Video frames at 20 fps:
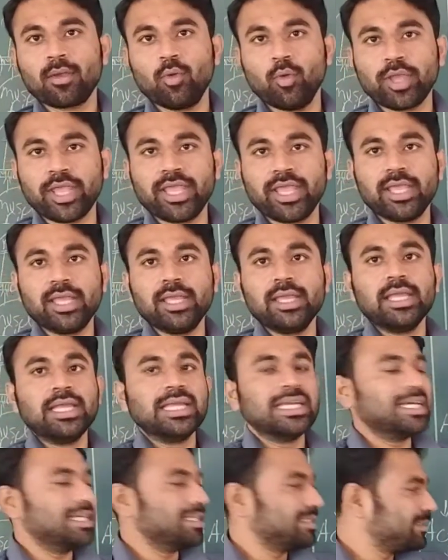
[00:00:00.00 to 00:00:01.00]

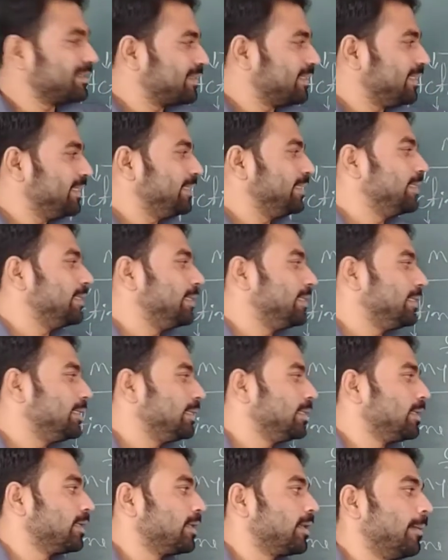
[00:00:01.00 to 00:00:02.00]
Okay, a
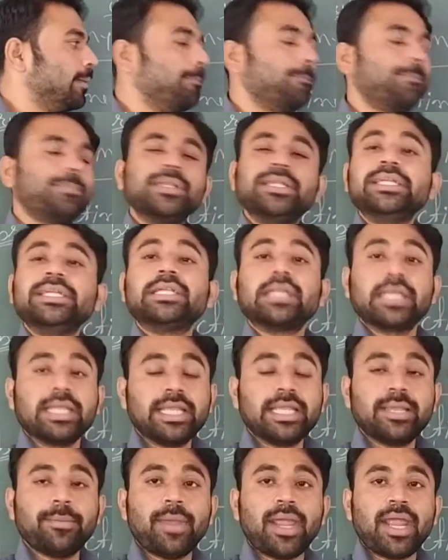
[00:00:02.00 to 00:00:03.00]
single complete
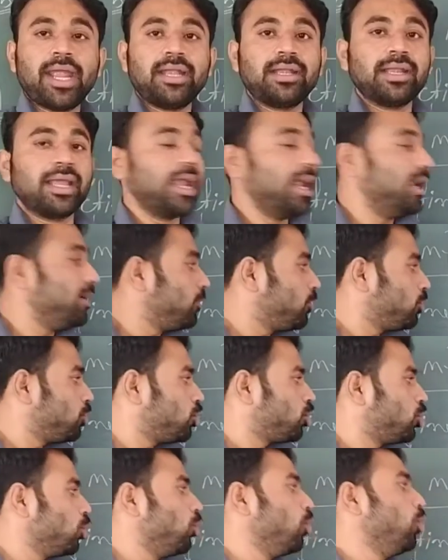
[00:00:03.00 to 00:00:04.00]
A band
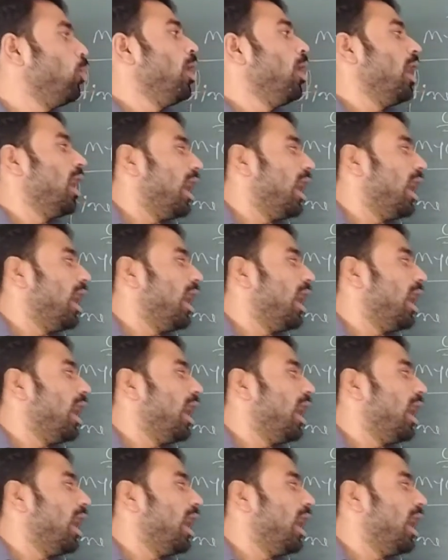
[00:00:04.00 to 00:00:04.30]
and two